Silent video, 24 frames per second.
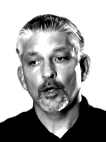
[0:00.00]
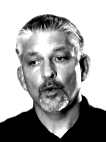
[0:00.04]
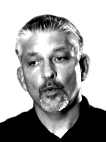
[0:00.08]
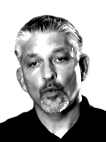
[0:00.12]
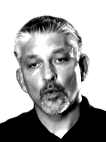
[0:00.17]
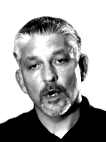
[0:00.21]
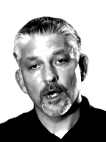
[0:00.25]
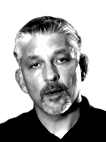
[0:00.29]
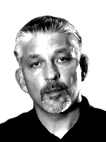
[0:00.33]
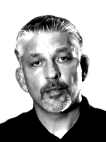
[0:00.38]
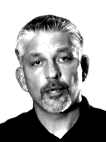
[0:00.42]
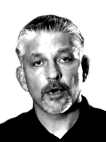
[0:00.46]

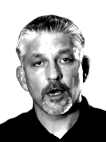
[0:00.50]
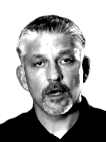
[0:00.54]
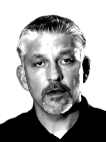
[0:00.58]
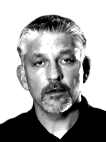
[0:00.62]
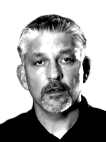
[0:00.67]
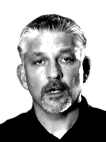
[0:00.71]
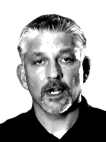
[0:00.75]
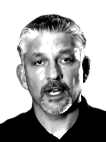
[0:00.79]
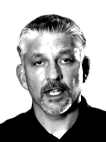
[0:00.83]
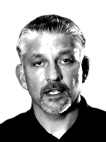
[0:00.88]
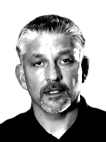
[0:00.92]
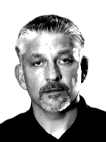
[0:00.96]
what
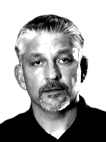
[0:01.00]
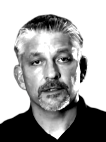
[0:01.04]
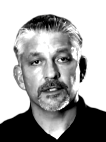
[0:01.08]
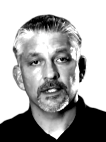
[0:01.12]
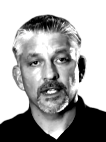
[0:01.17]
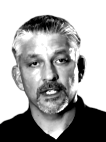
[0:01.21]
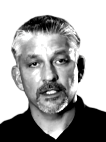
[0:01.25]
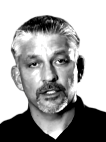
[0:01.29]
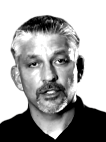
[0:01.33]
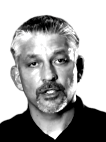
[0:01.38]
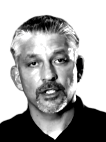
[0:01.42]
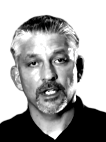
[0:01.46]
programs
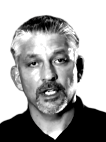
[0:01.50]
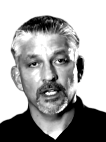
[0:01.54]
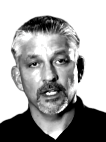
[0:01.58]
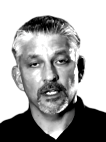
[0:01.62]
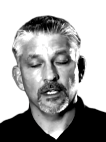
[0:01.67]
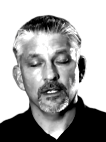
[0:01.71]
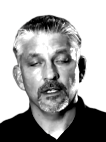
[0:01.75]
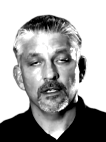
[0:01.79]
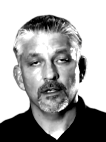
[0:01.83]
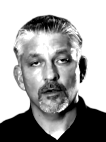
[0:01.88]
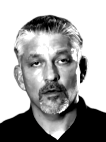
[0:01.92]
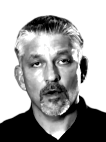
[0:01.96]
that
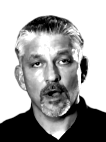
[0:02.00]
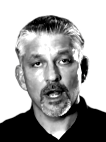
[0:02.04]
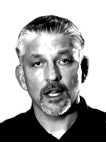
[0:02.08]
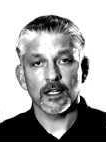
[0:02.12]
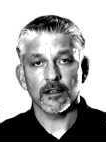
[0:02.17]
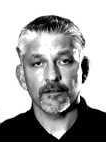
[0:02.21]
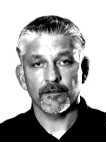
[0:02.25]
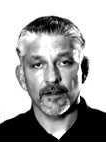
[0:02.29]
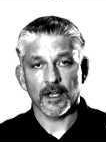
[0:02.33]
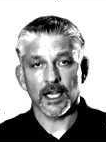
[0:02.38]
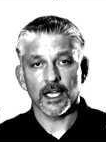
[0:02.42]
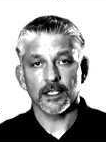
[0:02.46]
she
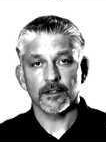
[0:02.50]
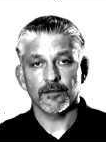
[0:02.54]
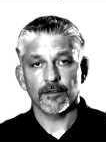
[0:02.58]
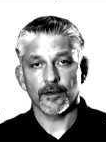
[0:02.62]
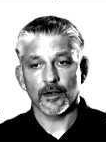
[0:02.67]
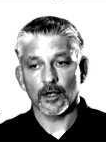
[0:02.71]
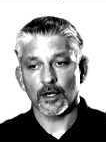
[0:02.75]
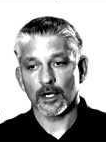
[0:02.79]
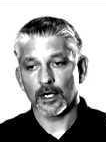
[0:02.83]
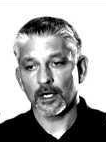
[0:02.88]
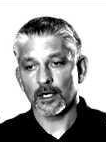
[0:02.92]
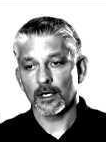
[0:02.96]
qualified
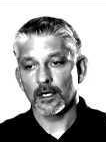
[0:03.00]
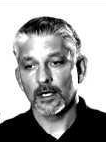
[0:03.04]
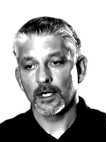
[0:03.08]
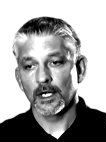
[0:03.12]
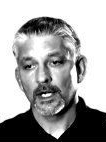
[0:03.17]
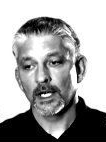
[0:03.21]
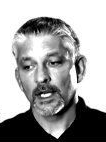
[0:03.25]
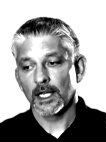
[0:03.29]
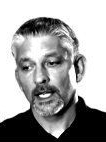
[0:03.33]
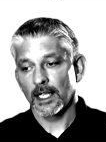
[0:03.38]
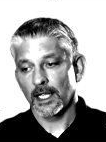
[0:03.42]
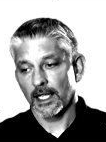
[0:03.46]
for,
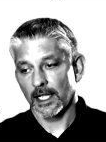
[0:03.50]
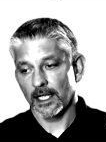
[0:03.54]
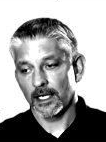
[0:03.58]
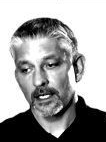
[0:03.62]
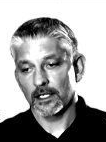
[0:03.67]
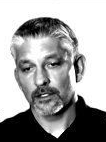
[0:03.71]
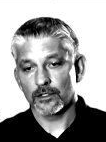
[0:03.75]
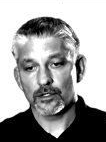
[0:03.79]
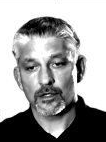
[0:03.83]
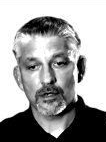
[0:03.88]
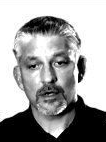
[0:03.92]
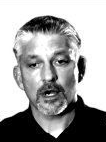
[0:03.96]
and
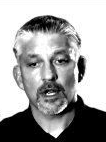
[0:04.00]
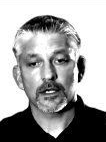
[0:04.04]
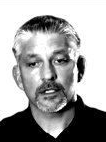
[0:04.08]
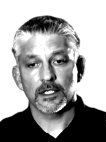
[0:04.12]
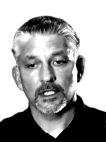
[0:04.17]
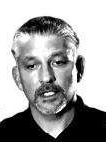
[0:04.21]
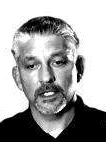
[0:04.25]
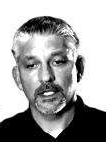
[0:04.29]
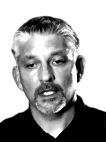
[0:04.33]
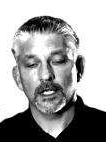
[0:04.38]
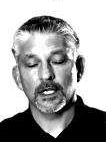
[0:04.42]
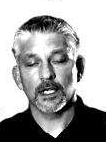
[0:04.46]

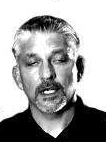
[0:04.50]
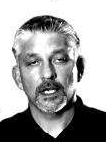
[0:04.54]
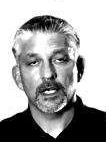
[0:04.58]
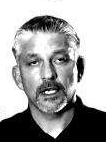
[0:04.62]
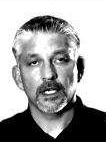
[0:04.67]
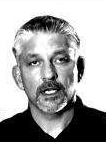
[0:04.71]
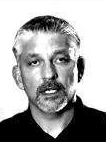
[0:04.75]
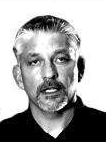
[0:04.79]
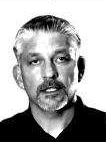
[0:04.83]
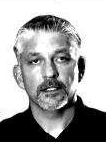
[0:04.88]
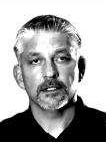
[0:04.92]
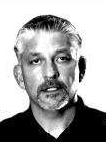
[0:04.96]
instructed
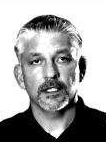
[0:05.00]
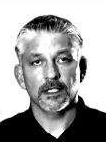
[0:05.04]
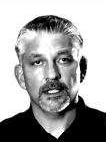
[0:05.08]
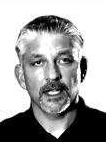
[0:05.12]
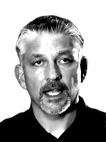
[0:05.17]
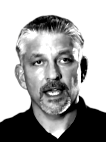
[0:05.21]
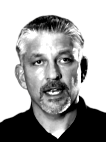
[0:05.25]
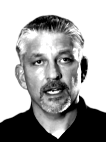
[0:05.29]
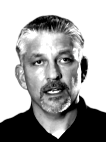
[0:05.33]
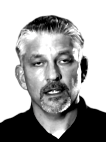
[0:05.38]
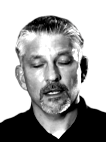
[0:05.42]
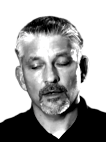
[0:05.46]
the
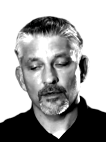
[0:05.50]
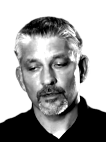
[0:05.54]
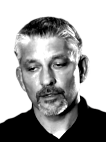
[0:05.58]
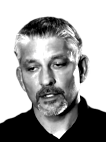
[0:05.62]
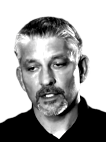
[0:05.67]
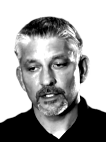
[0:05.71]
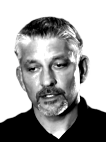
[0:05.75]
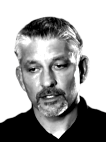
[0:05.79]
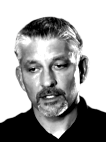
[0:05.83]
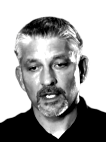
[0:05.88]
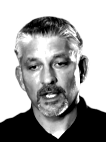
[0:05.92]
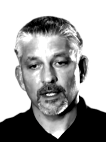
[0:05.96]
lady on
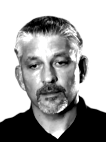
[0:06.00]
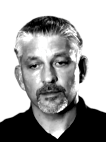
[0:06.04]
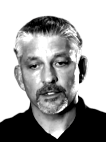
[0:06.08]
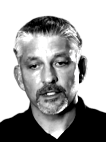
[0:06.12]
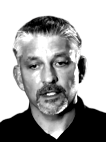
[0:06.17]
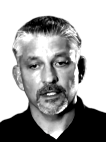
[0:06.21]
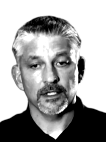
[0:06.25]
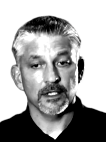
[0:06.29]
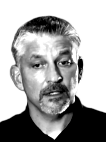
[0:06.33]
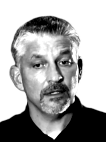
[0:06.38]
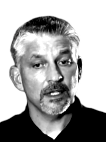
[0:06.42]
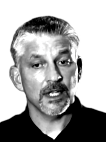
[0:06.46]
the steps
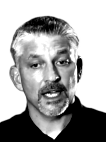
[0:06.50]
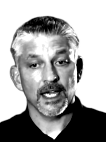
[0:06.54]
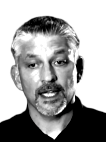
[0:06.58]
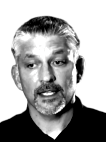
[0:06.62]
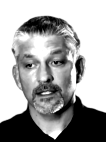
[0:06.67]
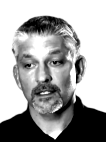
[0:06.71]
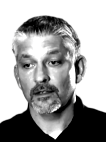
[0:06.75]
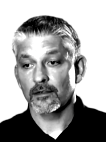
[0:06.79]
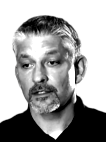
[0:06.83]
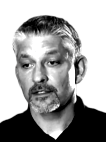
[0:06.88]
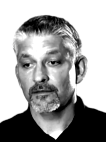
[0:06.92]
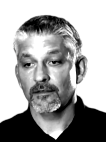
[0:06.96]
to do
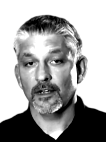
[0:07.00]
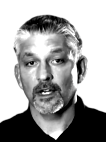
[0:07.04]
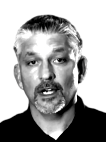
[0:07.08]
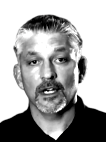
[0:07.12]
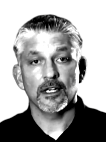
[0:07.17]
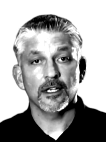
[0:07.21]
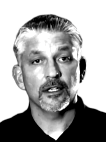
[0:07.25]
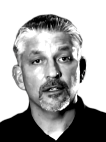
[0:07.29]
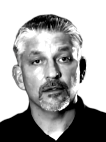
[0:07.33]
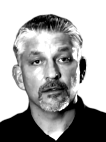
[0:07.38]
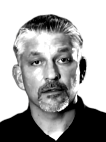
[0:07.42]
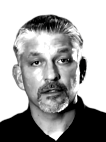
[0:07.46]
that. There was very
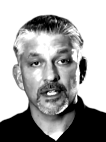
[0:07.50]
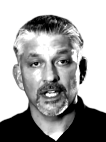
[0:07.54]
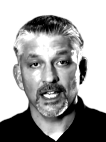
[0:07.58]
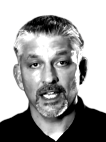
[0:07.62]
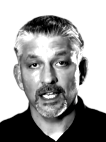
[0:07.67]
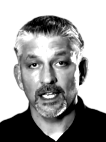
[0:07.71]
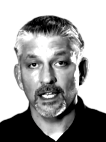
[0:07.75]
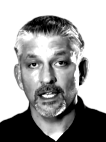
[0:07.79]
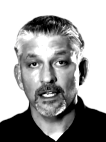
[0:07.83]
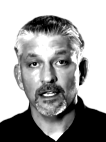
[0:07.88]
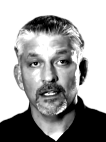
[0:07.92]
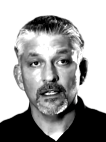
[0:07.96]
little
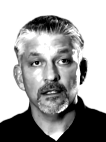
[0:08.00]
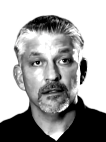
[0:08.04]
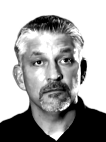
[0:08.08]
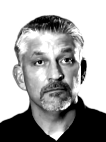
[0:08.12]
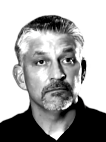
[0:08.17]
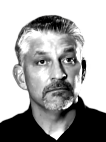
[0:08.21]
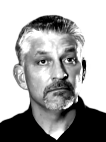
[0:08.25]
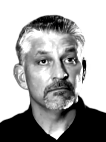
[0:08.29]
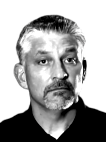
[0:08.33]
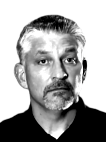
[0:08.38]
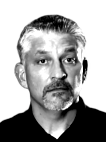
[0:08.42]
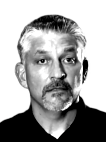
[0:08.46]
keying,
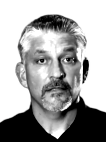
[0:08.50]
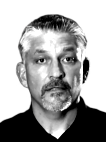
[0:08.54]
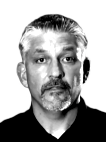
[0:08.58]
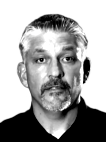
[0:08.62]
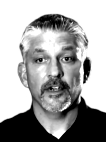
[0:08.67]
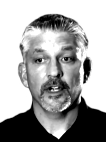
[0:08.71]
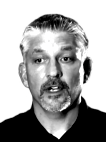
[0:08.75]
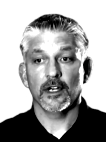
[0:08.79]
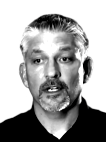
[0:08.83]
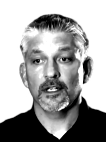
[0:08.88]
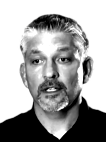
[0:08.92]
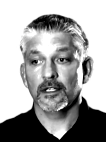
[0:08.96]

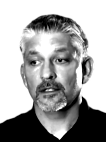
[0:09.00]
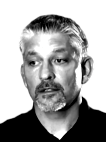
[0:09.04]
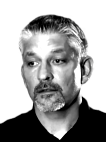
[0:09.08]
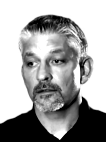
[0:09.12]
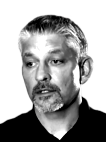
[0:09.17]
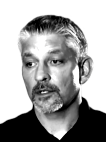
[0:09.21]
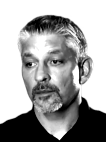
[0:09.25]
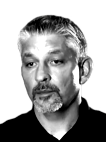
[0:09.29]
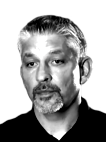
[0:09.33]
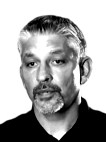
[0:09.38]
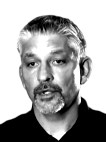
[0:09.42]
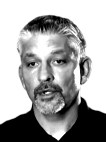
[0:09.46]
very little
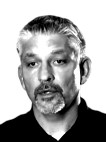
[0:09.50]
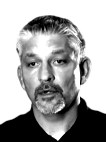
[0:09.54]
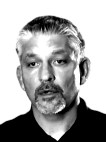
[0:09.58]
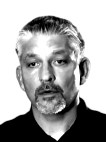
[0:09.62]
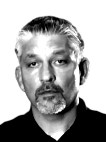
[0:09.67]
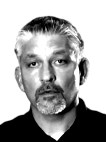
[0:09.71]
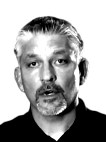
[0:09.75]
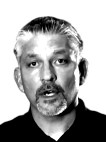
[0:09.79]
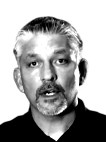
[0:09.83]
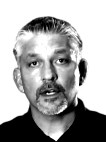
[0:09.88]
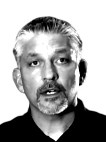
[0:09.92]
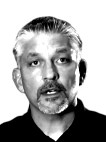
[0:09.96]
computer
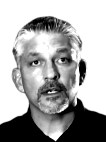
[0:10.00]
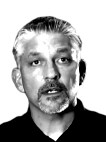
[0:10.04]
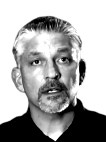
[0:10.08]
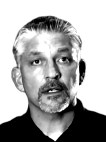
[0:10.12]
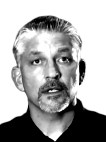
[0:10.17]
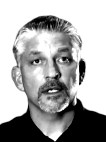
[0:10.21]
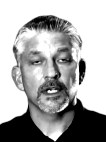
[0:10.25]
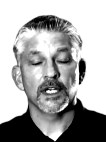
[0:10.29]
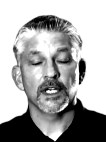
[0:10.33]
work.